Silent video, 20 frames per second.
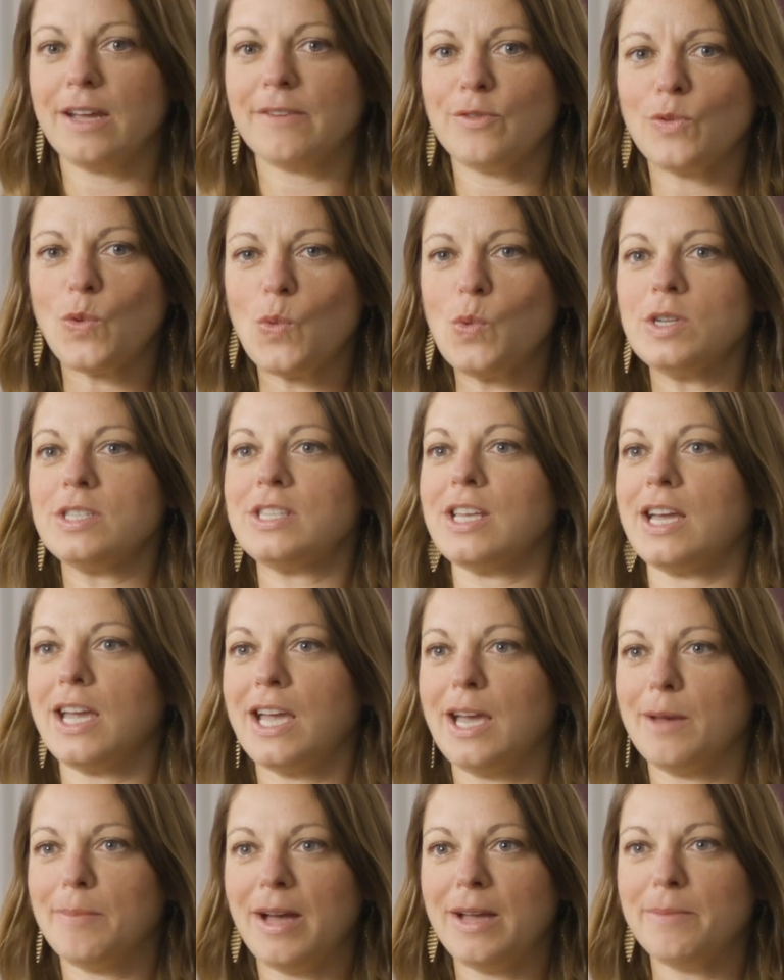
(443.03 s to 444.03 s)
Of course I
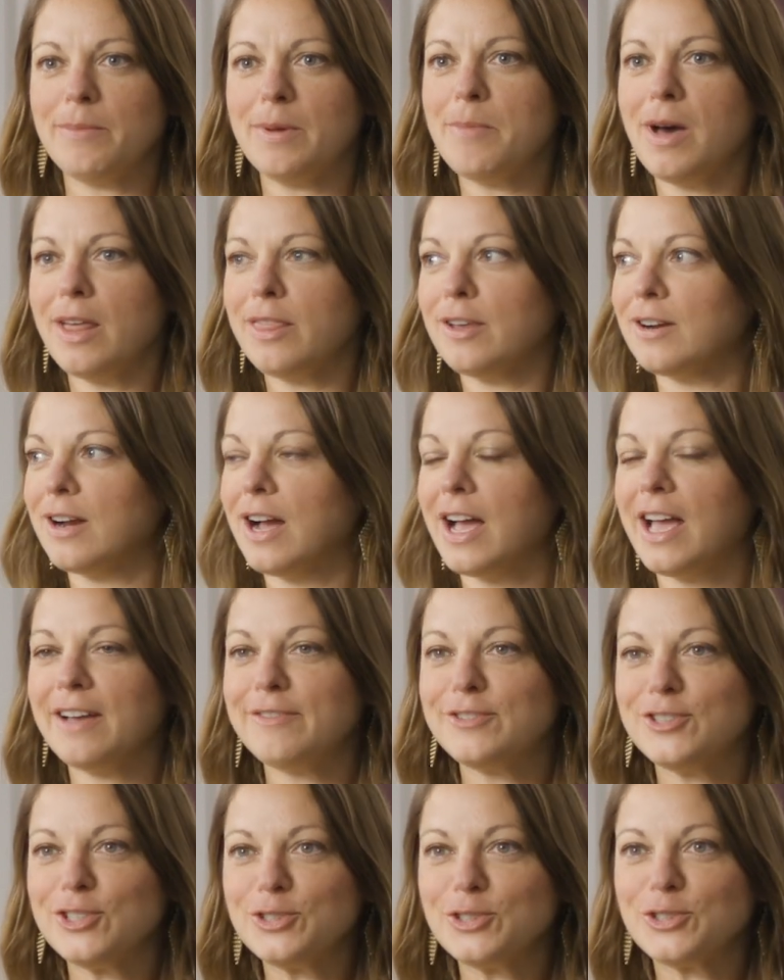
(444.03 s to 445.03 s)
am. I'm a mother. I
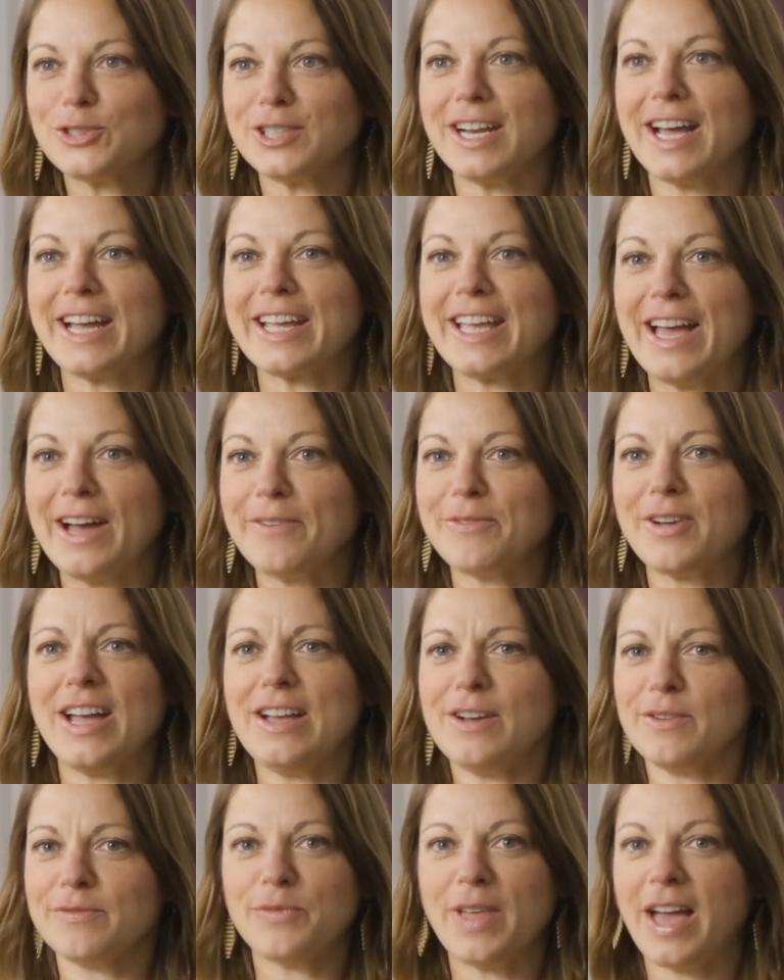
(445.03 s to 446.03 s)
have children.
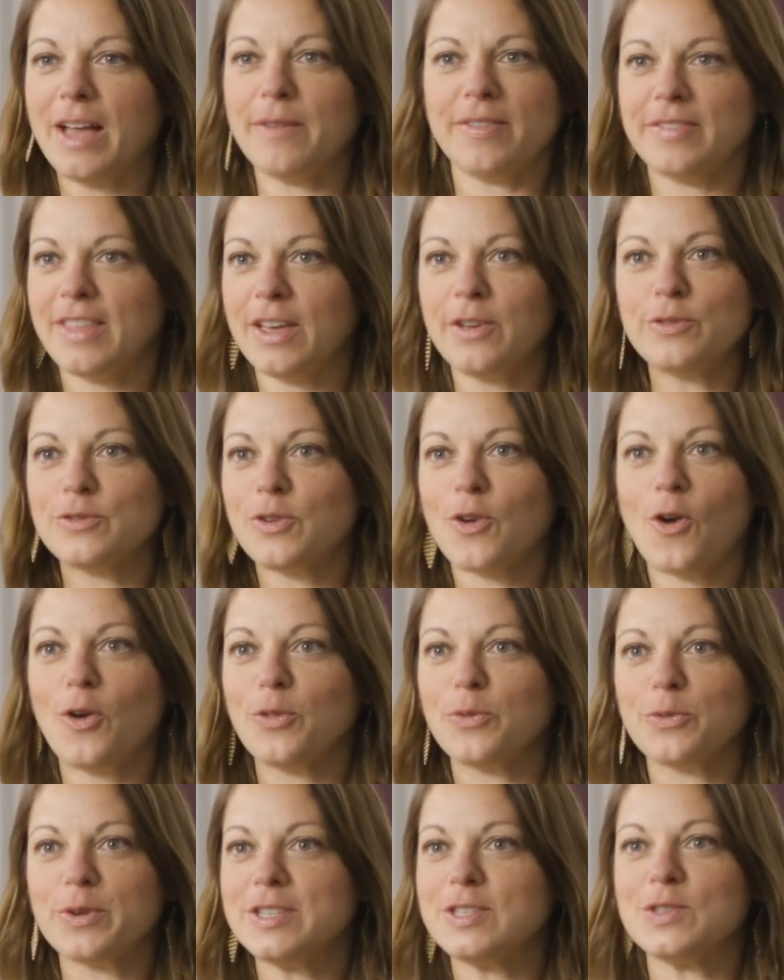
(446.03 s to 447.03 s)
Those are
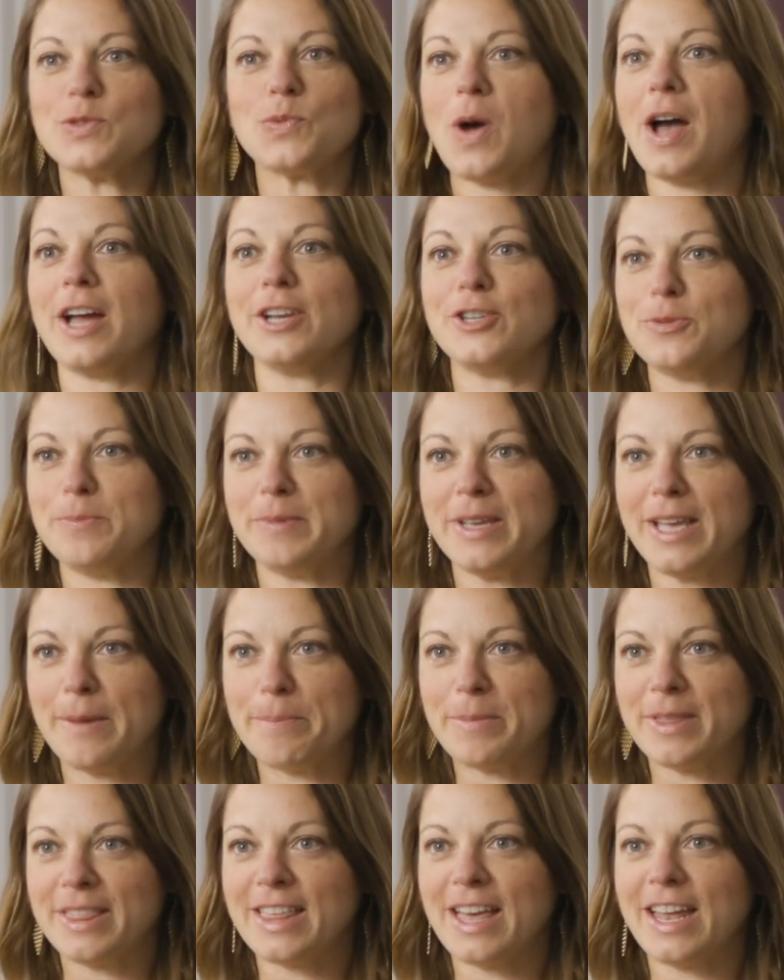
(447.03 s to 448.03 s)
all the reasons why I should be
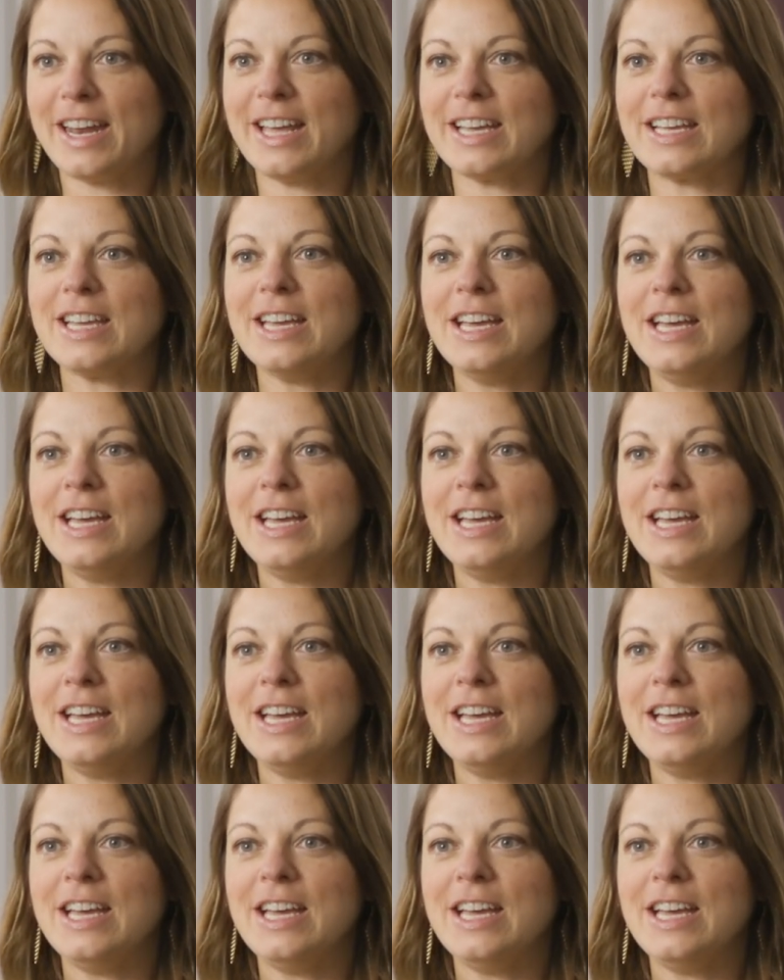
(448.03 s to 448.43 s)
empathetic.